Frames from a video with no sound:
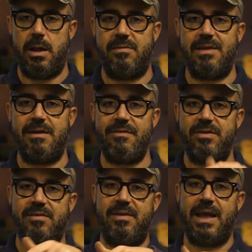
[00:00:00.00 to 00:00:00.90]
Instead of having
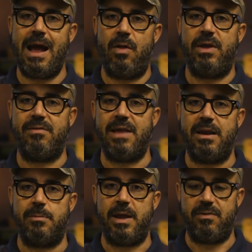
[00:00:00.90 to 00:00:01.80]
to dig out these
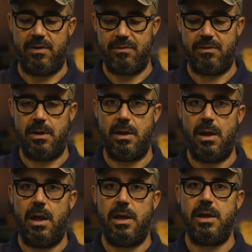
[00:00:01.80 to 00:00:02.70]
end pieces,
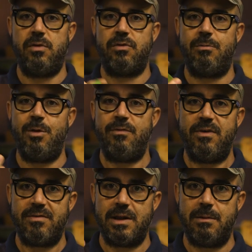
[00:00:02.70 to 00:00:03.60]
you just remove
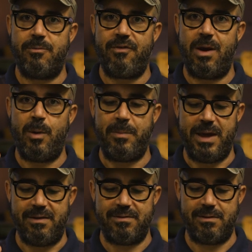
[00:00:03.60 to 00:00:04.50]
this little follower
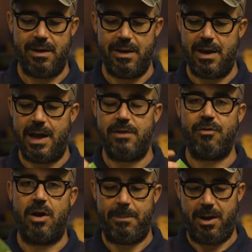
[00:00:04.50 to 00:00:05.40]
piece and you've
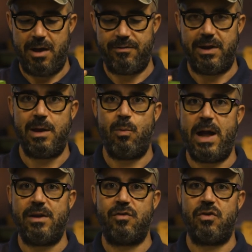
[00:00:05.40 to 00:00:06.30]
got a perfectly
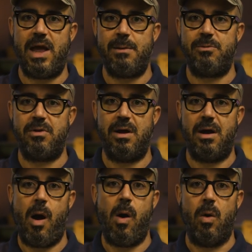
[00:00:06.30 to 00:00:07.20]
wedge shaped
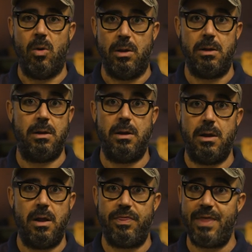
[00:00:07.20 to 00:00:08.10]
hole.
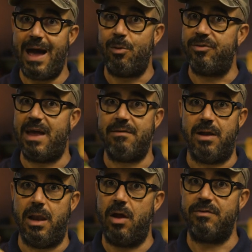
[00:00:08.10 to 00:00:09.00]
That will save a
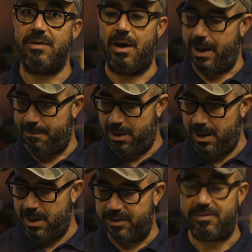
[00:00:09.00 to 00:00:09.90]
lot of time.
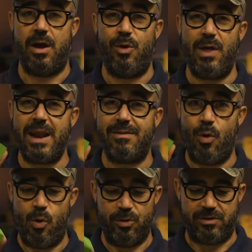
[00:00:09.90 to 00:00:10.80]
So that is
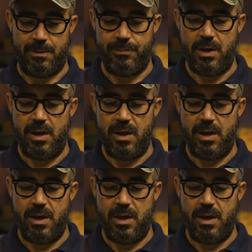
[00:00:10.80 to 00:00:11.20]
awesome.